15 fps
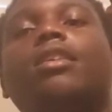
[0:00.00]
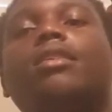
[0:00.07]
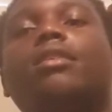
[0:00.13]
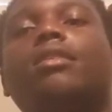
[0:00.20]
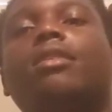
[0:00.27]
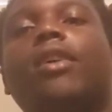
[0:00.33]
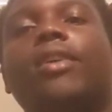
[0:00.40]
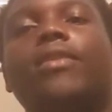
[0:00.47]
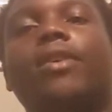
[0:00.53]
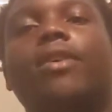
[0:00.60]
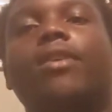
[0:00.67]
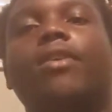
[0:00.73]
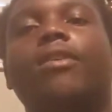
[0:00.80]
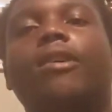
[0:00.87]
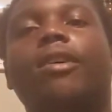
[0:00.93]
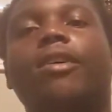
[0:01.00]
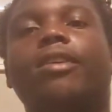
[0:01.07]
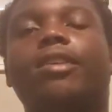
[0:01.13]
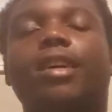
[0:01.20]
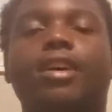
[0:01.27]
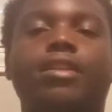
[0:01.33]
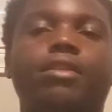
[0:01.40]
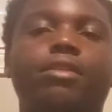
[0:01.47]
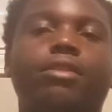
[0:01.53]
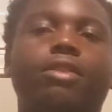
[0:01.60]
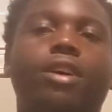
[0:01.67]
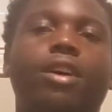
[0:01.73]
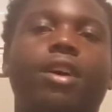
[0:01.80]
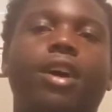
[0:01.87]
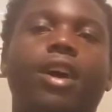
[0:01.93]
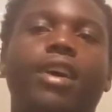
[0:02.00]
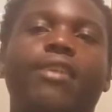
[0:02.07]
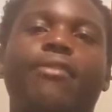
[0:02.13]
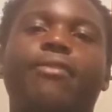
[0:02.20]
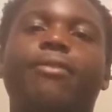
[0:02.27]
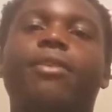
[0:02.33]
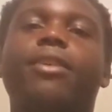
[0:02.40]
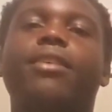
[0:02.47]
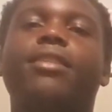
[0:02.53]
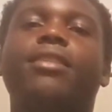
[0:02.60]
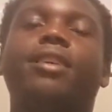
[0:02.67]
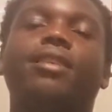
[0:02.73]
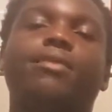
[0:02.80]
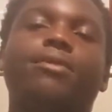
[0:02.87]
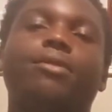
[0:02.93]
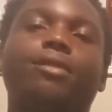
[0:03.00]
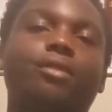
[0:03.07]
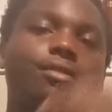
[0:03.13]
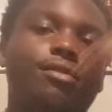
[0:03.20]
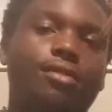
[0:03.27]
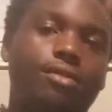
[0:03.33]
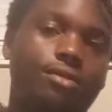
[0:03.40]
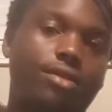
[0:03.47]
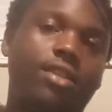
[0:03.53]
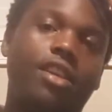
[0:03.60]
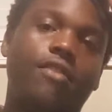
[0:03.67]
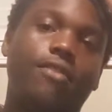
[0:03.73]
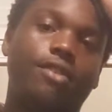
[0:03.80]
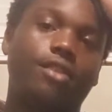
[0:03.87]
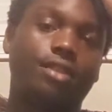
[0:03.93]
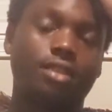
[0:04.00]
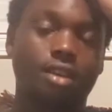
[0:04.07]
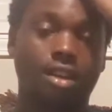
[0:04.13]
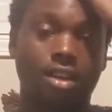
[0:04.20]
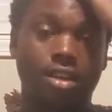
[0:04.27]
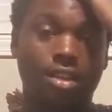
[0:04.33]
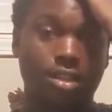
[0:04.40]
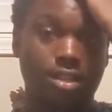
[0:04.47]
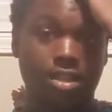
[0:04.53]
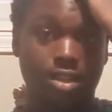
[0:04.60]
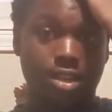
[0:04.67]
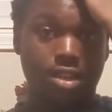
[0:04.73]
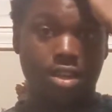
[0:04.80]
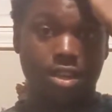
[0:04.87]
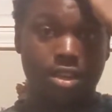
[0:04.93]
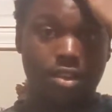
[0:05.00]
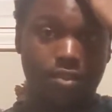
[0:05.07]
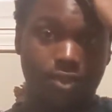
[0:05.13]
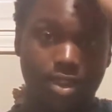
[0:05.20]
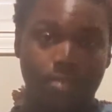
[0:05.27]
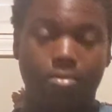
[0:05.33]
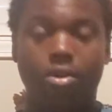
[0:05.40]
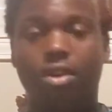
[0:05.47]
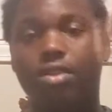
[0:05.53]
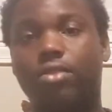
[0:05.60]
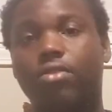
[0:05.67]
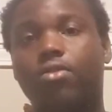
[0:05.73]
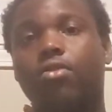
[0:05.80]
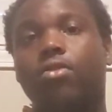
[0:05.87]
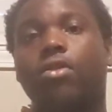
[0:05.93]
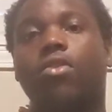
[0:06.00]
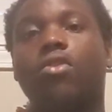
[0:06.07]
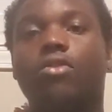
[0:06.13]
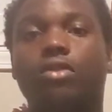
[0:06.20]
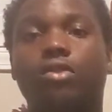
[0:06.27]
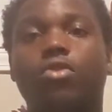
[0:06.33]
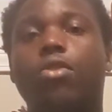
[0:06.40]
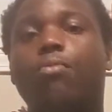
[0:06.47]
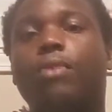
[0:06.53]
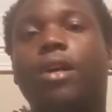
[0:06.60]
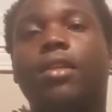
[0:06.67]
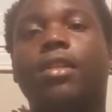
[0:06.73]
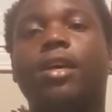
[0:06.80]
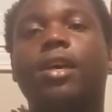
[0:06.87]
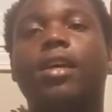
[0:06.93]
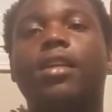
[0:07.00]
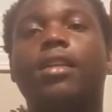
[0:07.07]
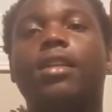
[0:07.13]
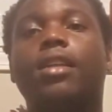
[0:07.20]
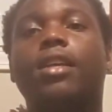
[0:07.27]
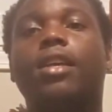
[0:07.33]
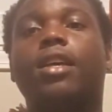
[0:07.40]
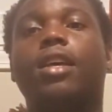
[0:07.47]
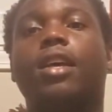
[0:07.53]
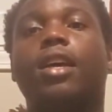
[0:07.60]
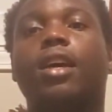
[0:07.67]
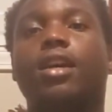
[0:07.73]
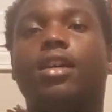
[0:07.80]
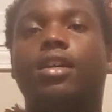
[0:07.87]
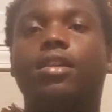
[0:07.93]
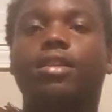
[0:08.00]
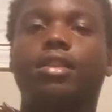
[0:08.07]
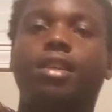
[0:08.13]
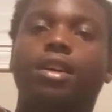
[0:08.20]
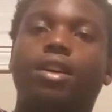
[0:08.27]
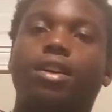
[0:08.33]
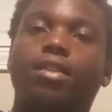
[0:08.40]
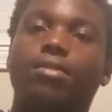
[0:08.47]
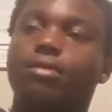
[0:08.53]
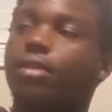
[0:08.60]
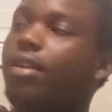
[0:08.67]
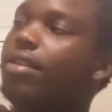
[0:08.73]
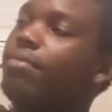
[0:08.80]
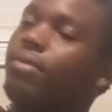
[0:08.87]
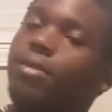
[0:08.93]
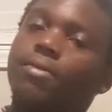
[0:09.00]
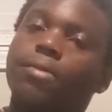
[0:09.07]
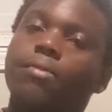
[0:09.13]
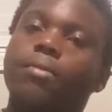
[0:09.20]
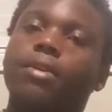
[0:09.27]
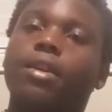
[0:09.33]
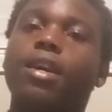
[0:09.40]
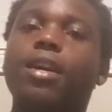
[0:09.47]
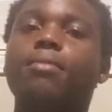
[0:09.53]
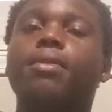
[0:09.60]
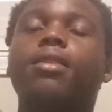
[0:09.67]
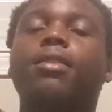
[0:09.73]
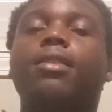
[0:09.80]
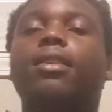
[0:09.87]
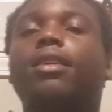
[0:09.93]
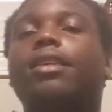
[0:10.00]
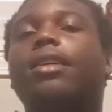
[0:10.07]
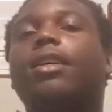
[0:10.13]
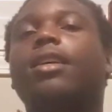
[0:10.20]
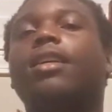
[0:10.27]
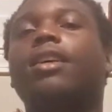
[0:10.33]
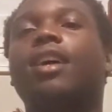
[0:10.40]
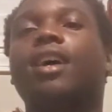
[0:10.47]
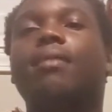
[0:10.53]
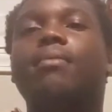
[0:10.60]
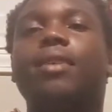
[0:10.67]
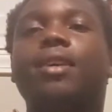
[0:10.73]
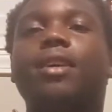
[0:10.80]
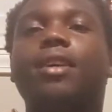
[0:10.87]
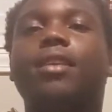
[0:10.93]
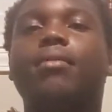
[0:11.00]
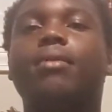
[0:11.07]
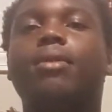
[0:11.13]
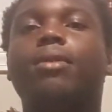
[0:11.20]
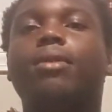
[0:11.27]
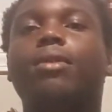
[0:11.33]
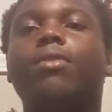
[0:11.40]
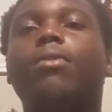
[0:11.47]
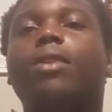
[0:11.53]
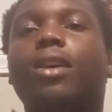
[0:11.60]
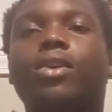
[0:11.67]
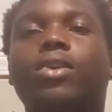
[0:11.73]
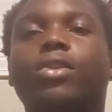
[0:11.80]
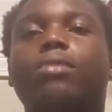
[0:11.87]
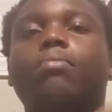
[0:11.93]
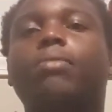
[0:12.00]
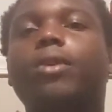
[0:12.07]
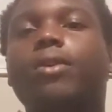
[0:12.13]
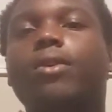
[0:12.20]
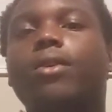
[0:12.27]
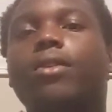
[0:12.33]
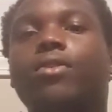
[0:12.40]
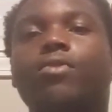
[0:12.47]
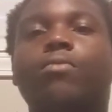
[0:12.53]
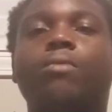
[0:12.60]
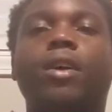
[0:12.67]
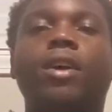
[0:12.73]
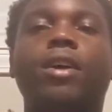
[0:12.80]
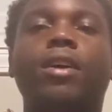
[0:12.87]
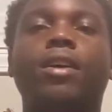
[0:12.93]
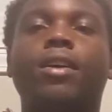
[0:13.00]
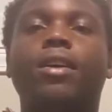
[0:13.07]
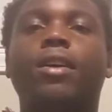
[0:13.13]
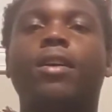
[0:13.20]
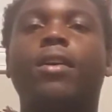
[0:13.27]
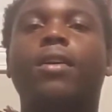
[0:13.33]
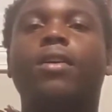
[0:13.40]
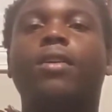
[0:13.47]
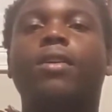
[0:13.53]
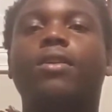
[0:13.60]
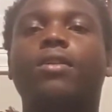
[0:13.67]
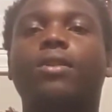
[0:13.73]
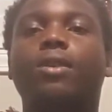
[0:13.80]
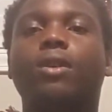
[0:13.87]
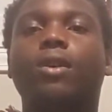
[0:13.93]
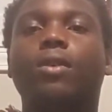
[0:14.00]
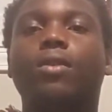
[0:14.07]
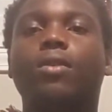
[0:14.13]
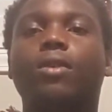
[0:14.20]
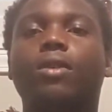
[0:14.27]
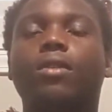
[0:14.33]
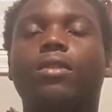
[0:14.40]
You're gonna have a heart attack. How Fred Sanford, Sanford and Son, when the brothers, know about that. He said, Elizabeth, I'm coming. Yeah, but the Lord gonna keep the spirit in you, man. To